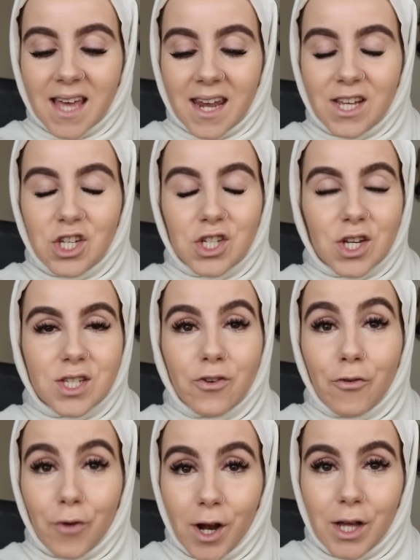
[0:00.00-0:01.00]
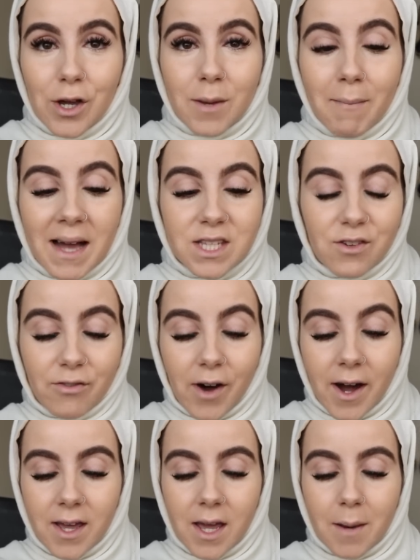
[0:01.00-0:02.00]
and it's just really good at
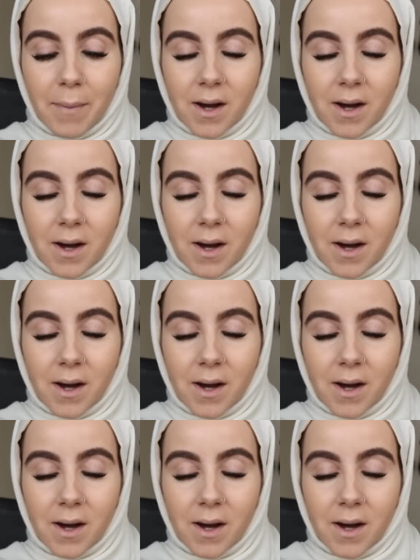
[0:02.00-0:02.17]
mattifying,